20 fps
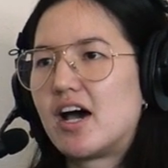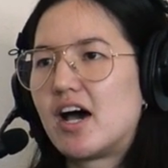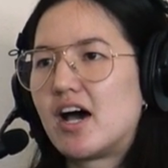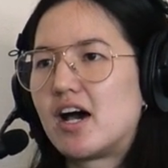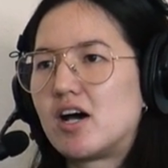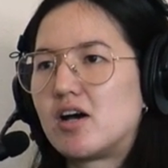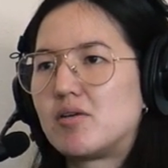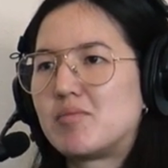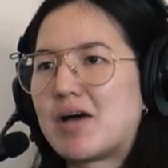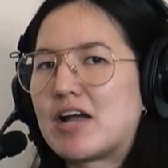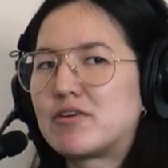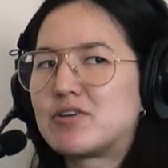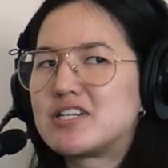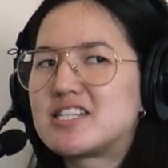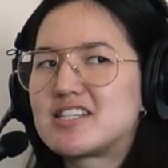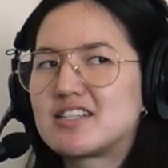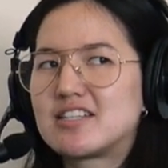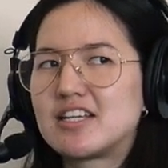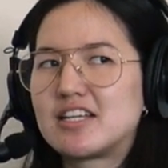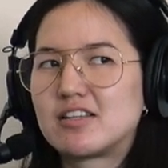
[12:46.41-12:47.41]
Um, I
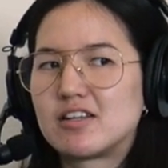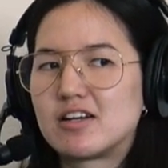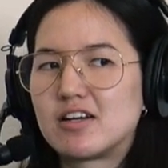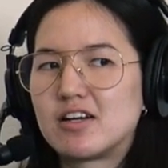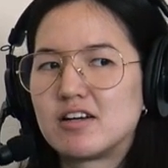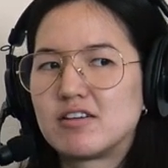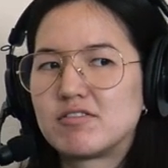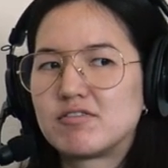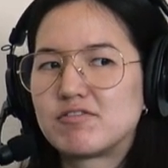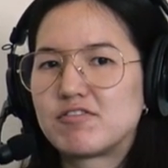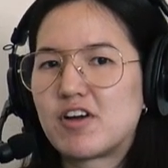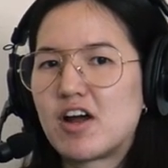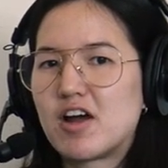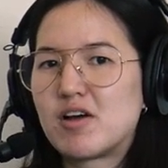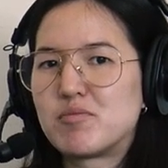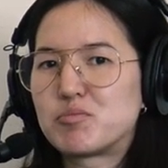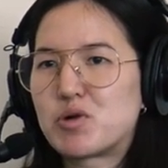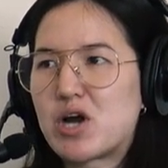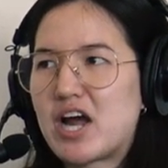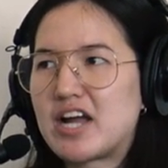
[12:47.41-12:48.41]
recently learned
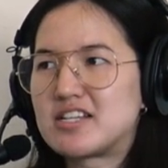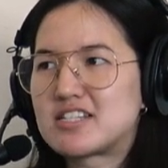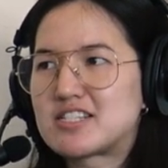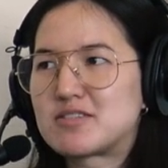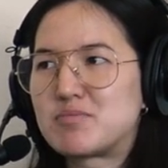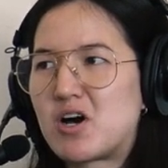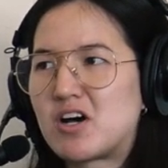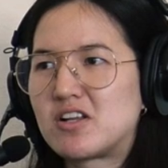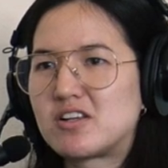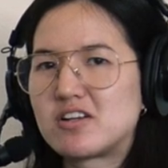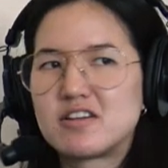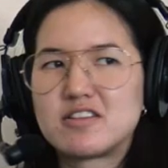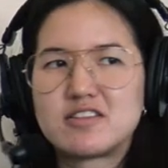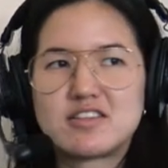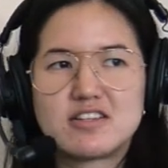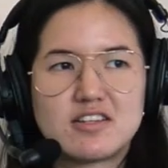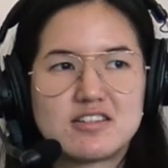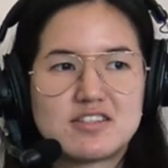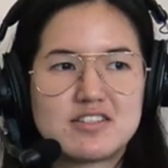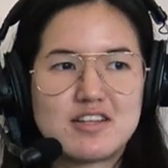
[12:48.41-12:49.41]
from Brian Smaller,
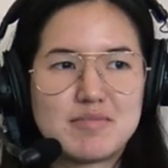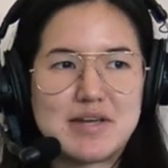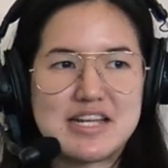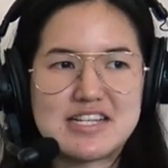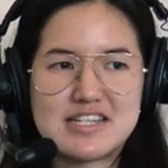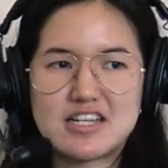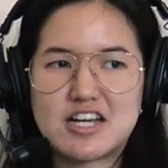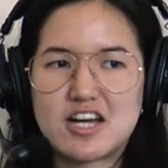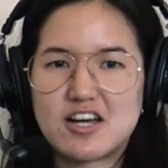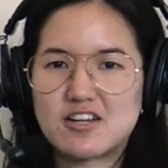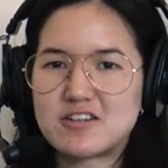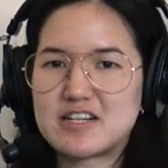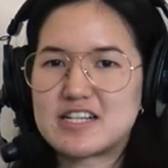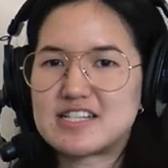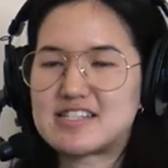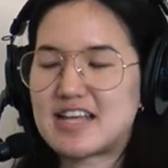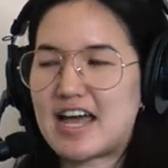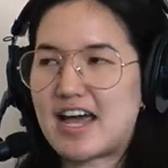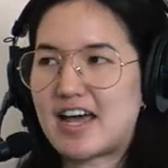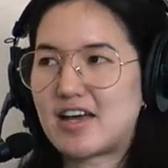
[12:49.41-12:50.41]
this amazing
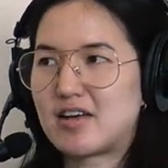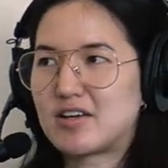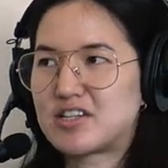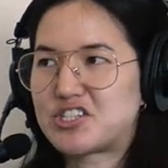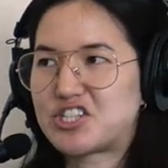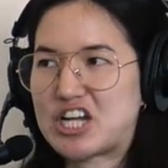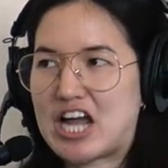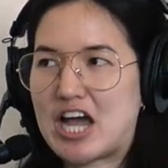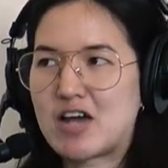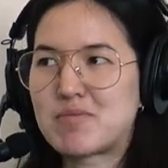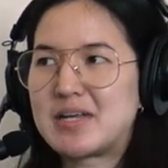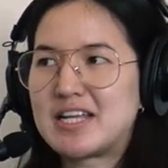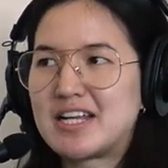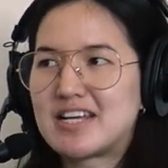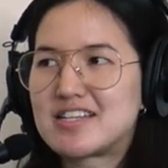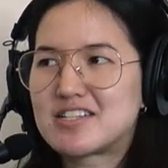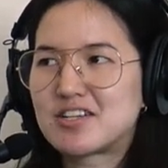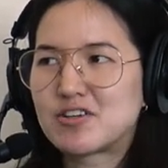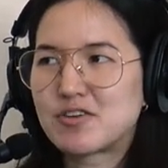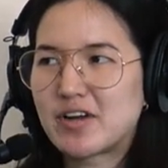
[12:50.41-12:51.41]
colorist, that Chapman
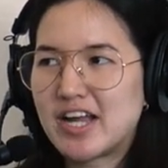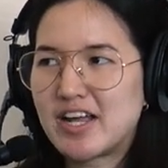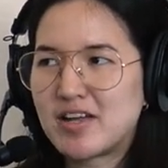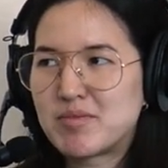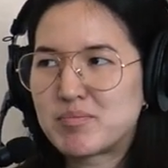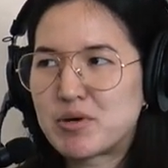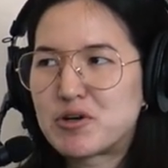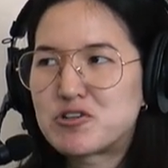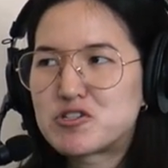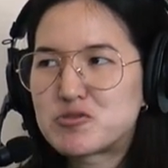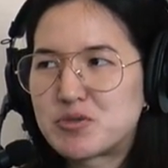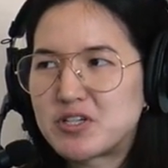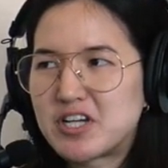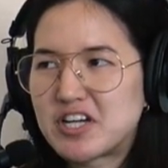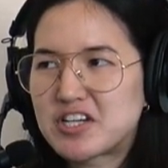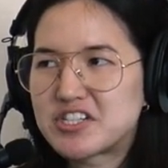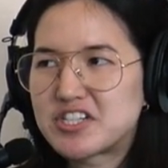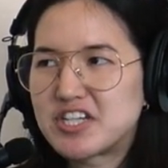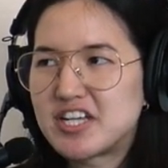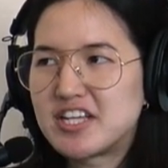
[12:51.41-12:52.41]
has a great post
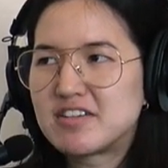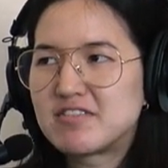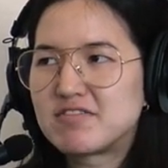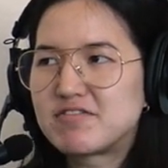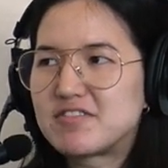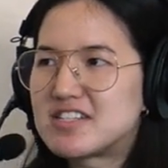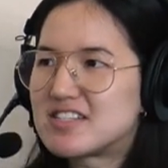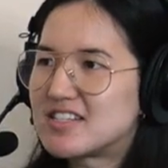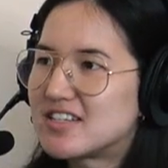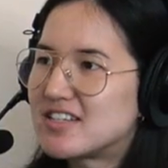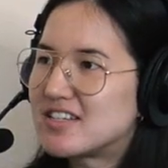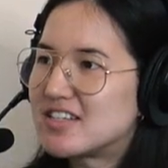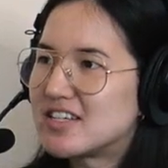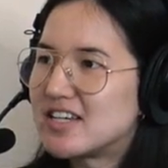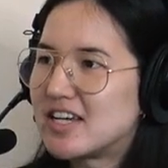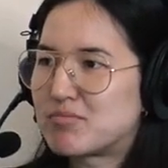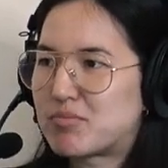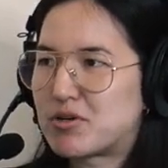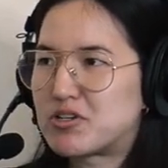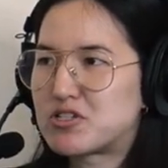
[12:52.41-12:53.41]
production
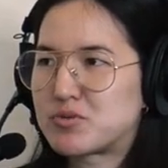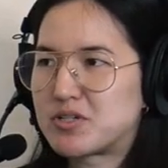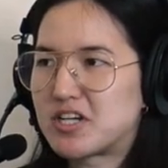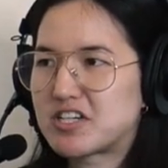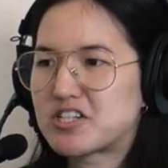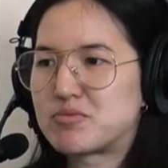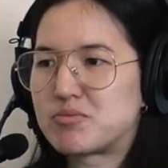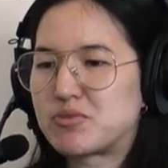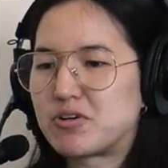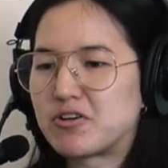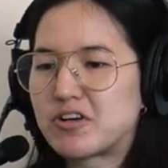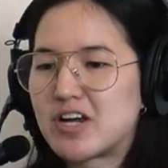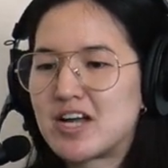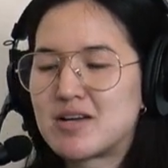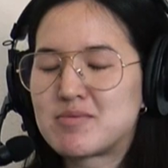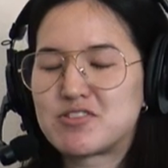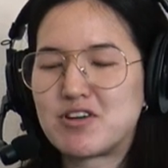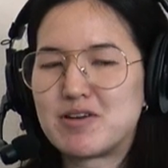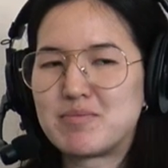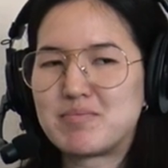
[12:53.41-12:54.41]
facility and post production
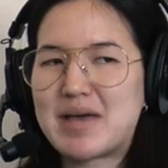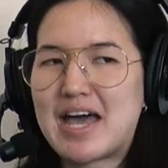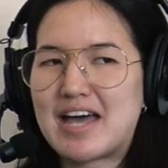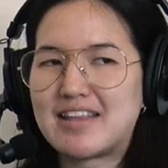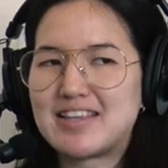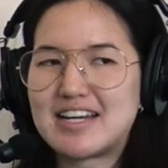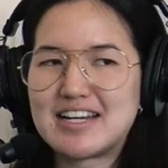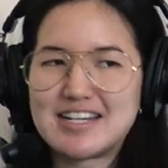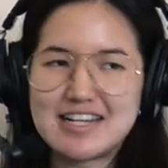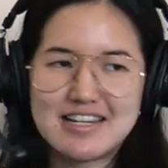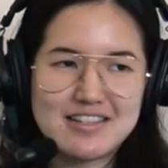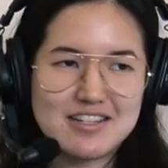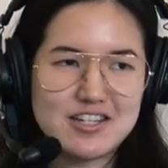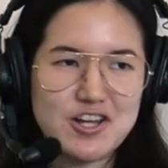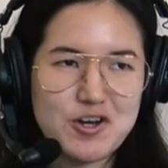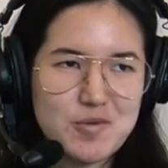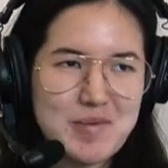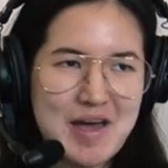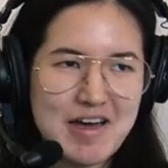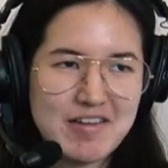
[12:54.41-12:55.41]
program. So mm. I'm mad that I didn't
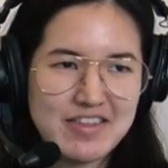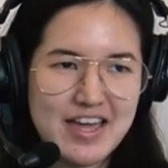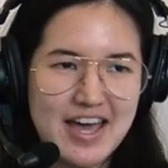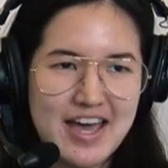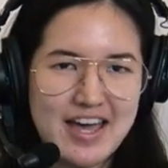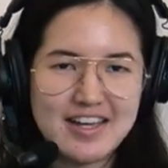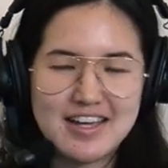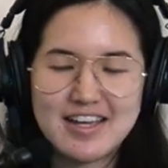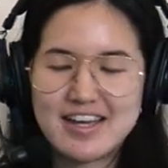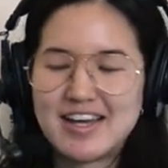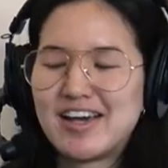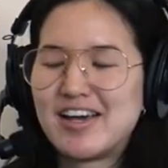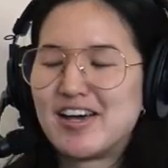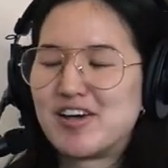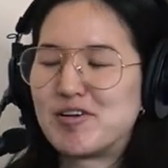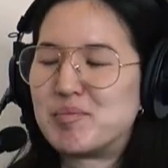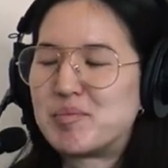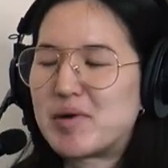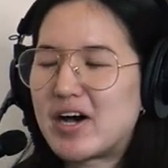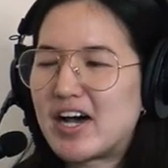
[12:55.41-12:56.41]
know about that.
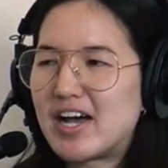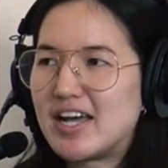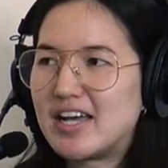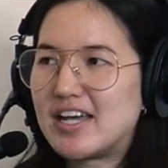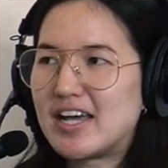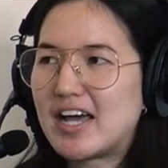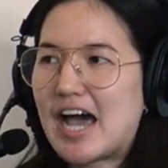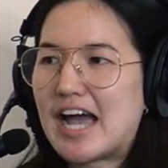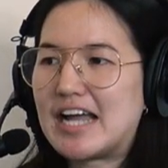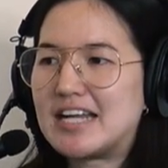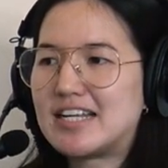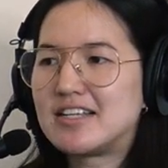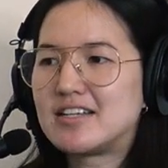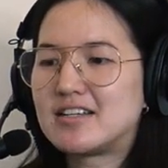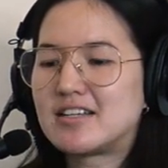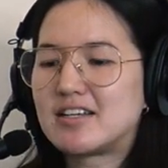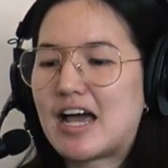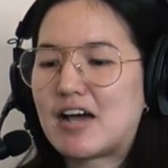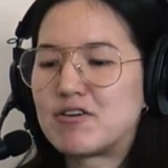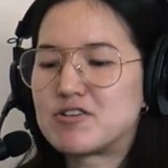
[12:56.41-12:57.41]
But I
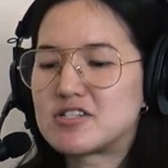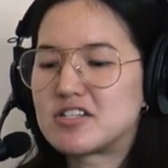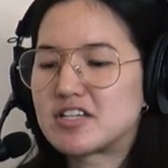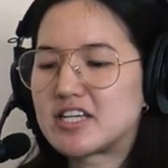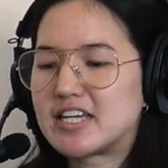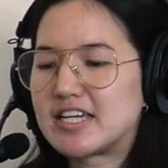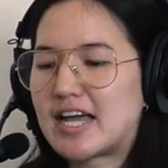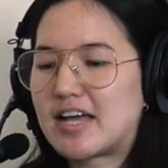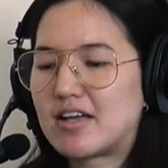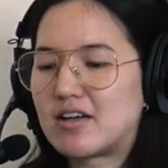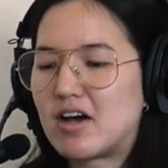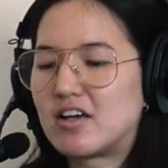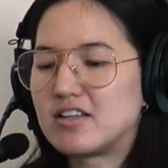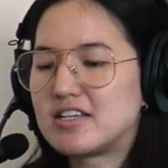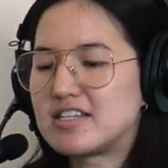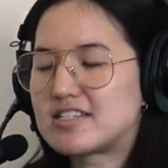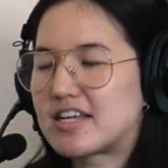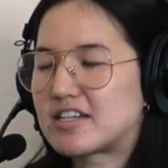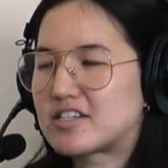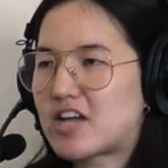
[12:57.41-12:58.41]
didn't, I was looking at all
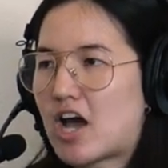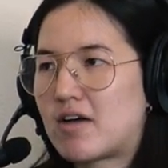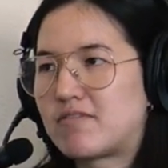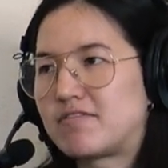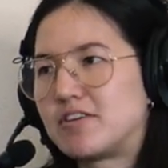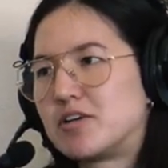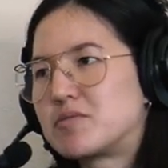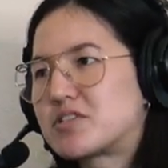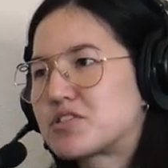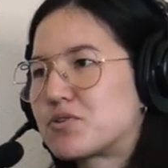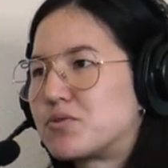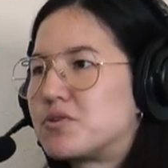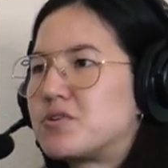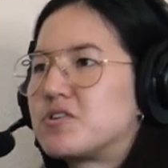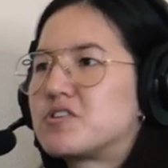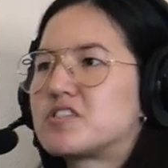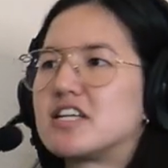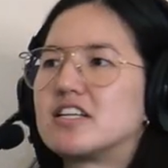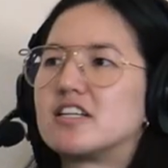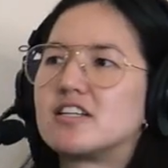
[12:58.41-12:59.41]
these like top film
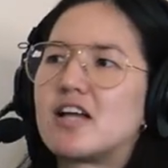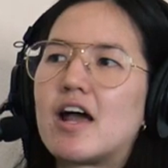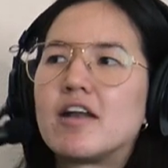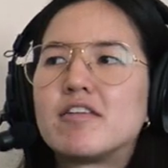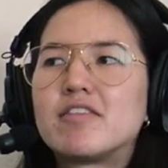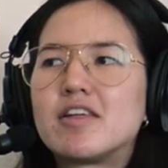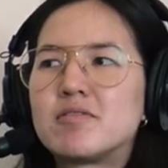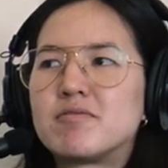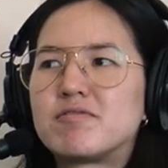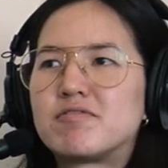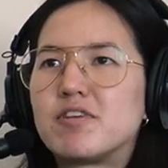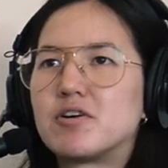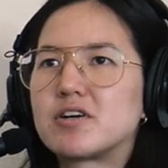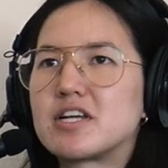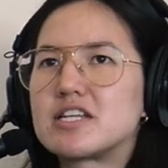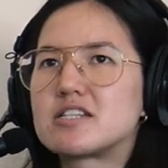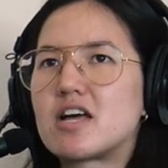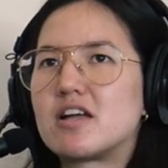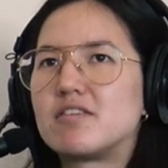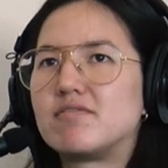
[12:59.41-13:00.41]
schools, and a lot of them
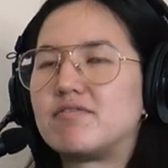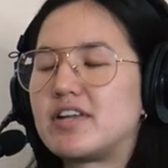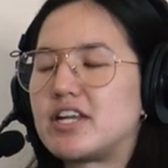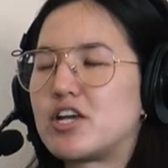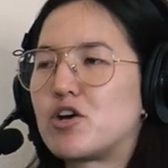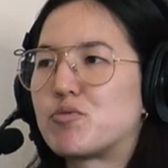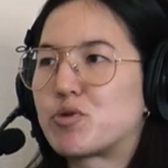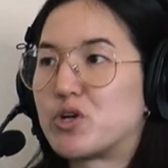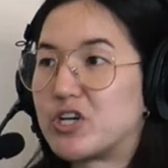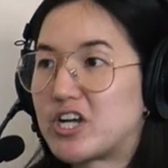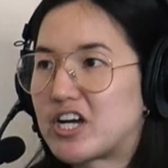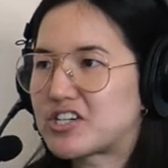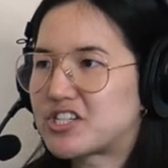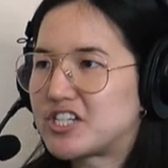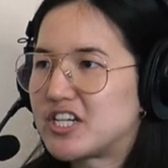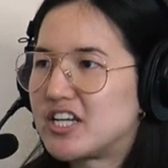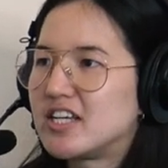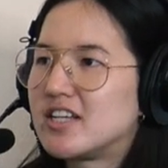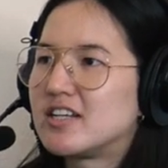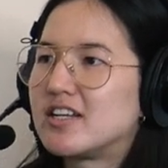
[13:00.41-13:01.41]
focus on video
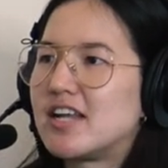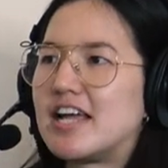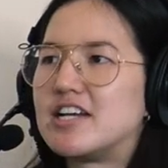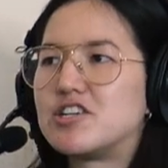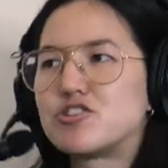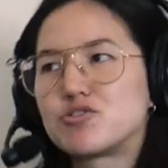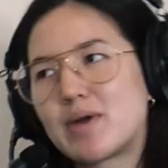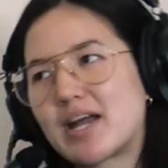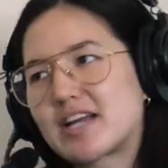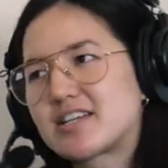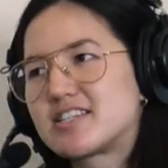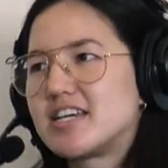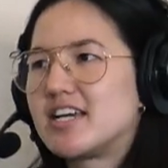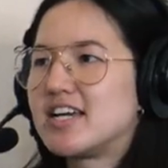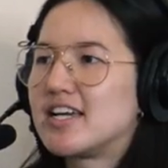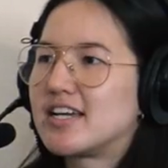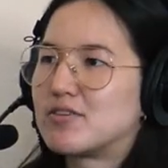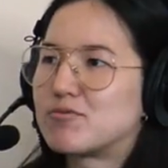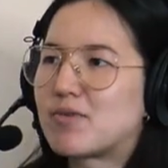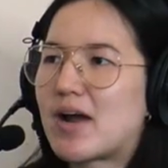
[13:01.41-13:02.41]
production right. and
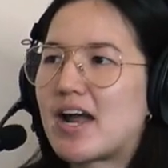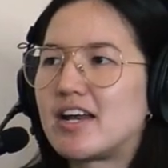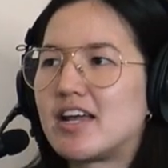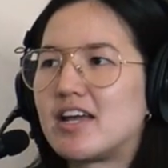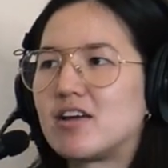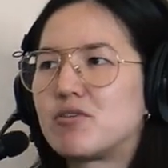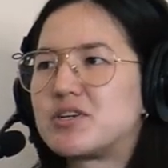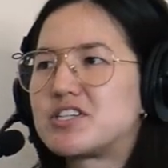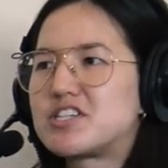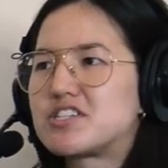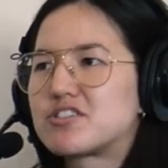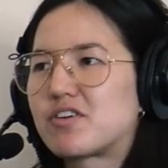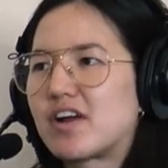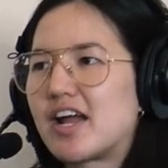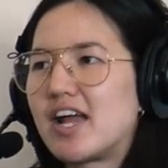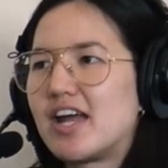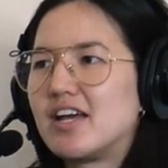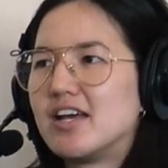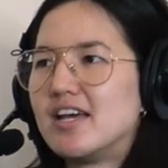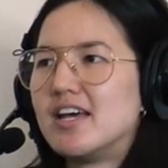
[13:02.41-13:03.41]
directing and writing, which is
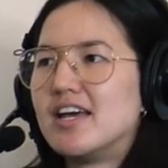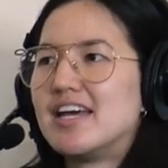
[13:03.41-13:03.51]
great.